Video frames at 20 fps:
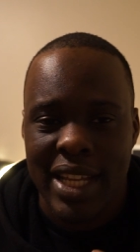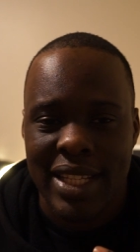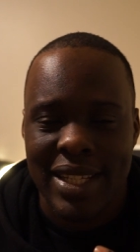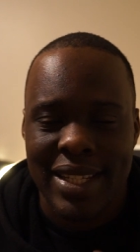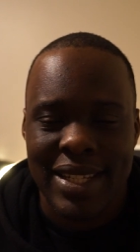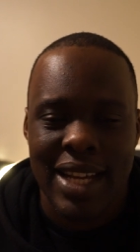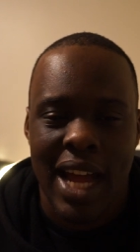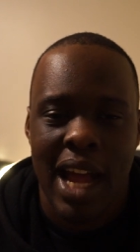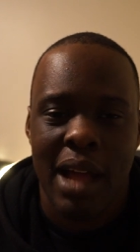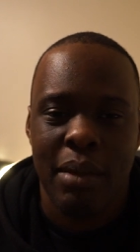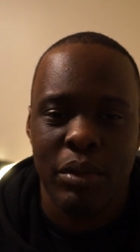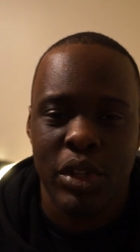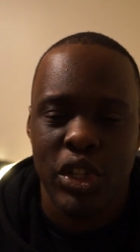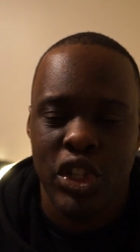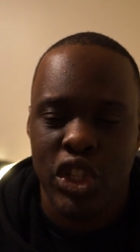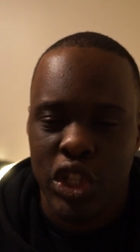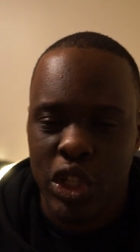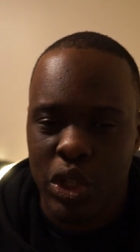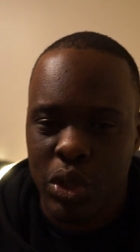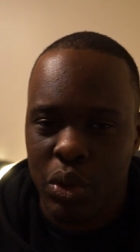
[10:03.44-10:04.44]
it's a timeless
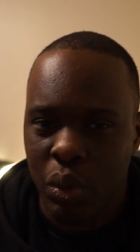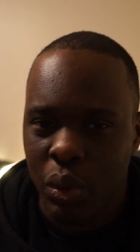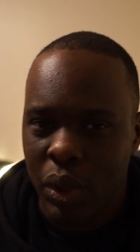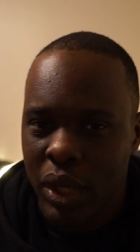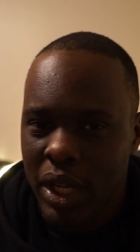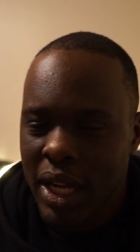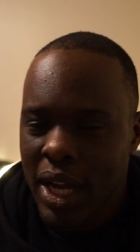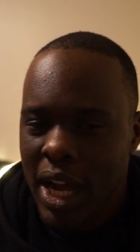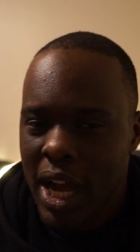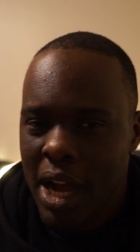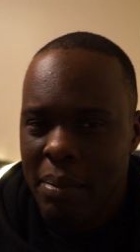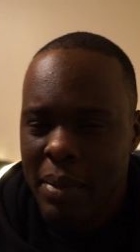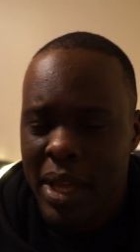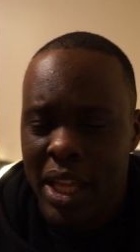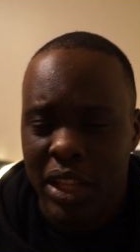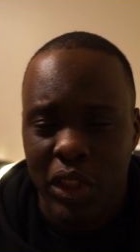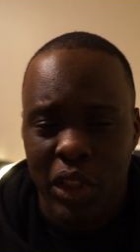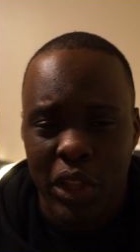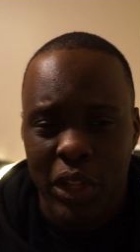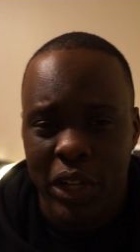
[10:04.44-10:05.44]
shoe. Um,
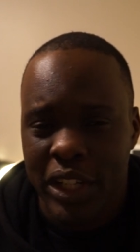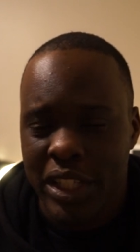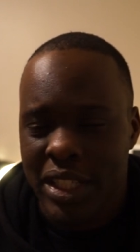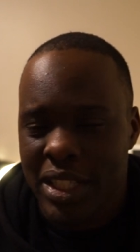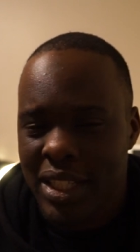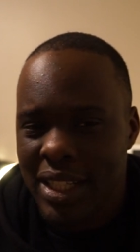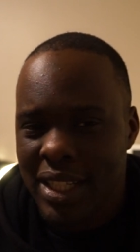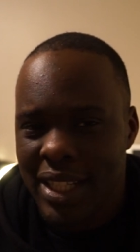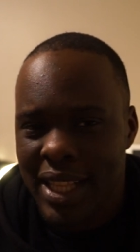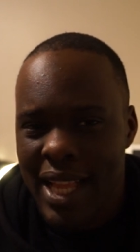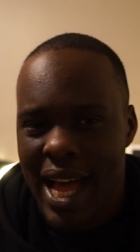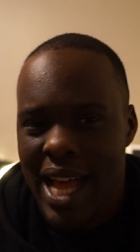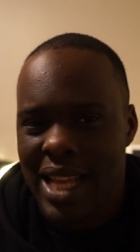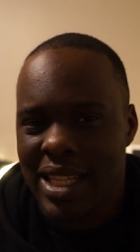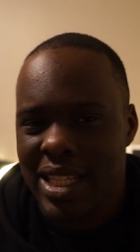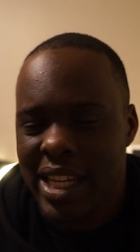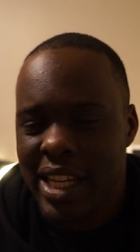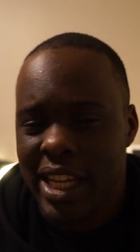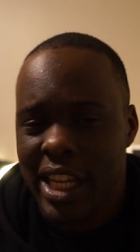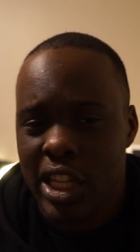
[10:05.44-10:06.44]
it looks
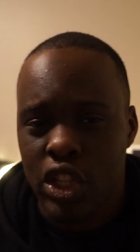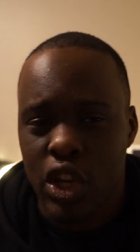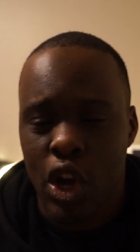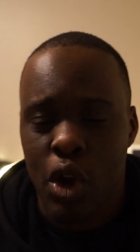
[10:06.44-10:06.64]
classic. It's